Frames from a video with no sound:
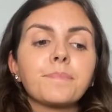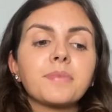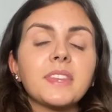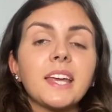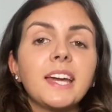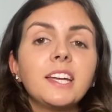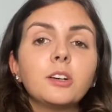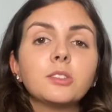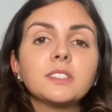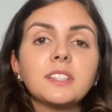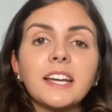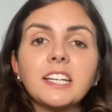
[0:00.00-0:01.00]
They don't
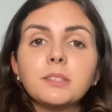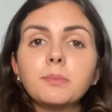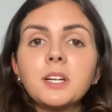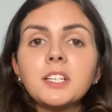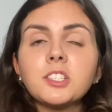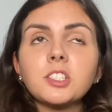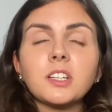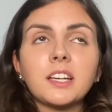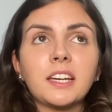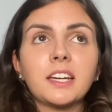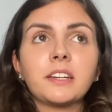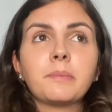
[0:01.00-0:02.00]
say as much,
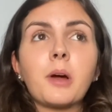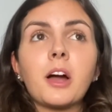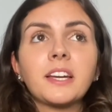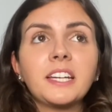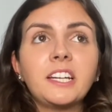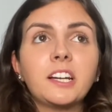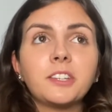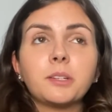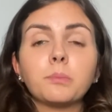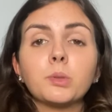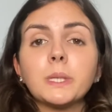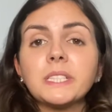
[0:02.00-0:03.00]
and I'm not getting on the
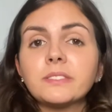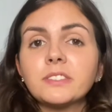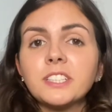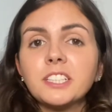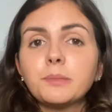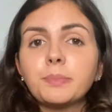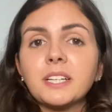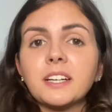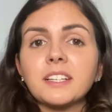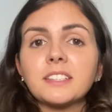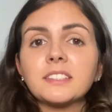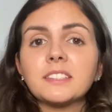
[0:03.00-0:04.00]
employees for this
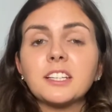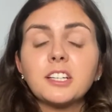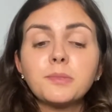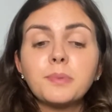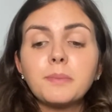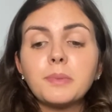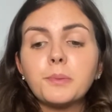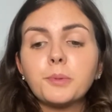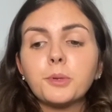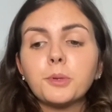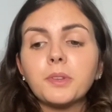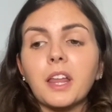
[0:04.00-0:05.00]
because there's been
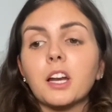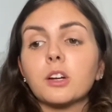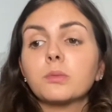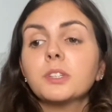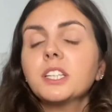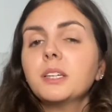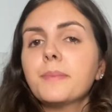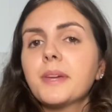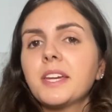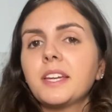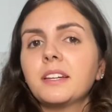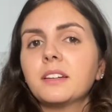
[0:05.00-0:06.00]
people that are really
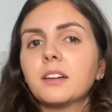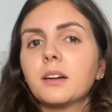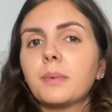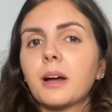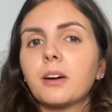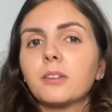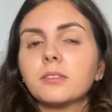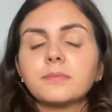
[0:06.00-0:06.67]
mean about